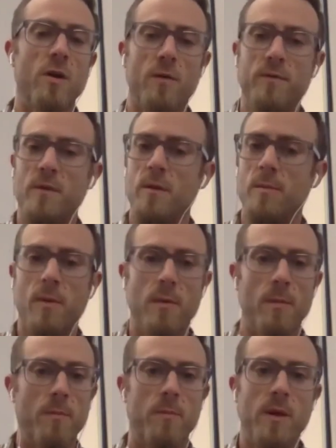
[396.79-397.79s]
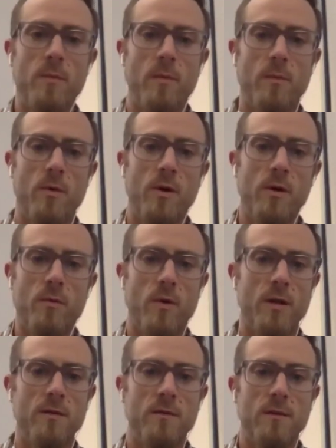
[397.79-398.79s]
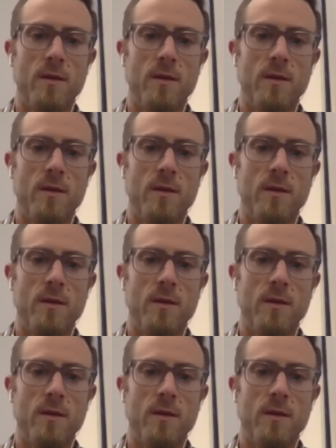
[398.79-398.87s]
it off to be a memorial run